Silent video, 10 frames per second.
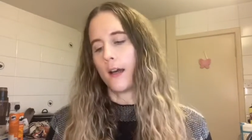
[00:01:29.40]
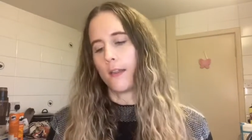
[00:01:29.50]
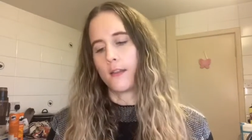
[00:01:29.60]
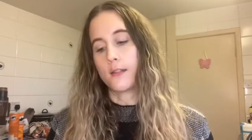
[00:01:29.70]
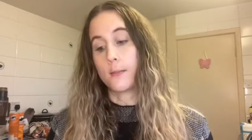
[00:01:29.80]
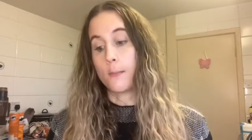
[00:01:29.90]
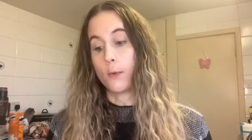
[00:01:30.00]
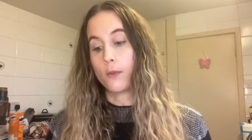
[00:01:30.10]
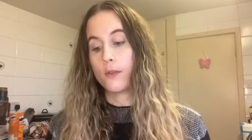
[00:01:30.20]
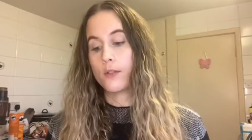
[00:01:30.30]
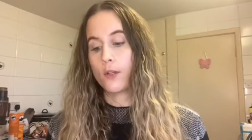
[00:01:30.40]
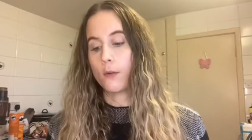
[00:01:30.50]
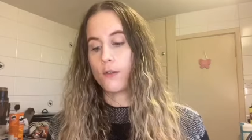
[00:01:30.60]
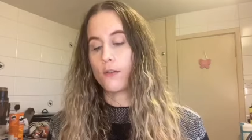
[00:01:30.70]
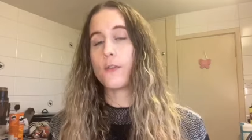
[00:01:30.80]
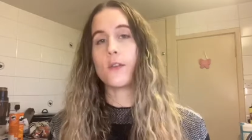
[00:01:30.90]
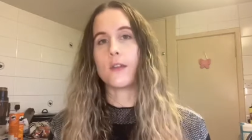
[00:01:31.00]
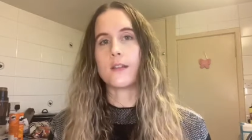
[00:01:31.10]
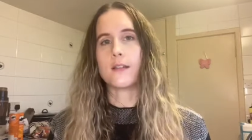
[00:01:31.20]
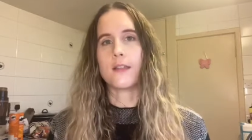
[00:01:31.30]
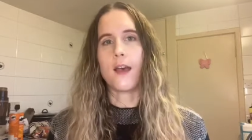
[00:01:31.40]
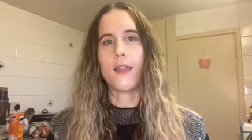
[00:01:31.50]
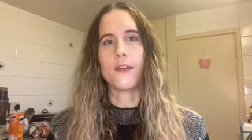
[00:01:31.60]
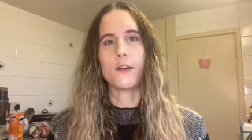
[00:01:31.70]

this month, so there's a few things in there